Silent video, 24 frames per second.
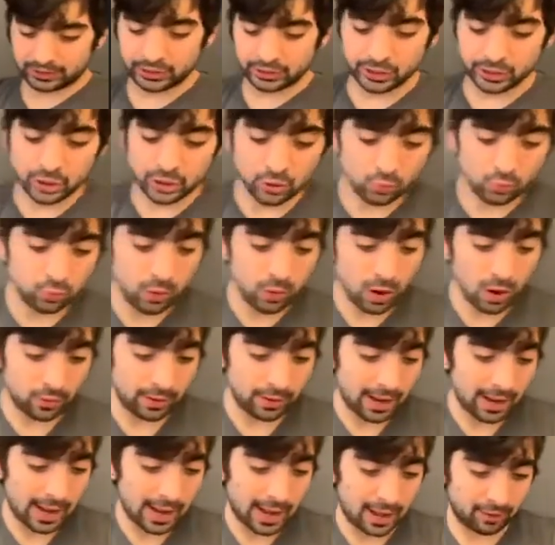you won't
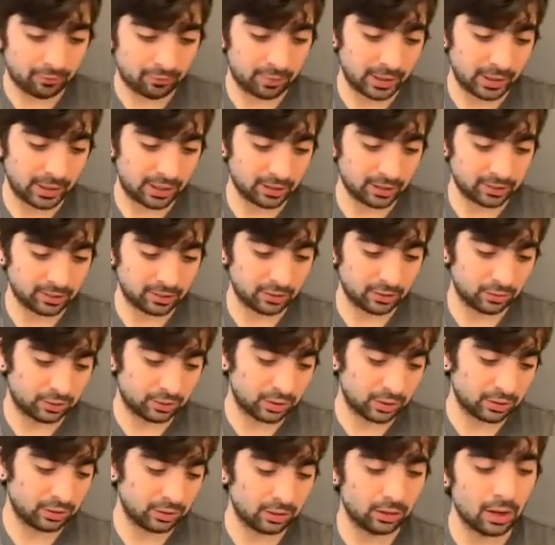have because
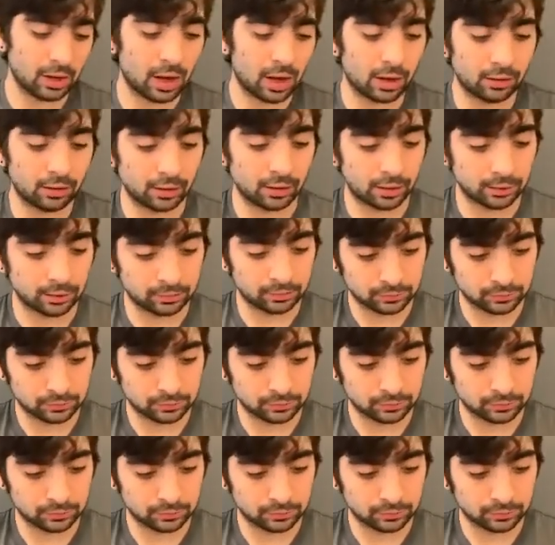y'all are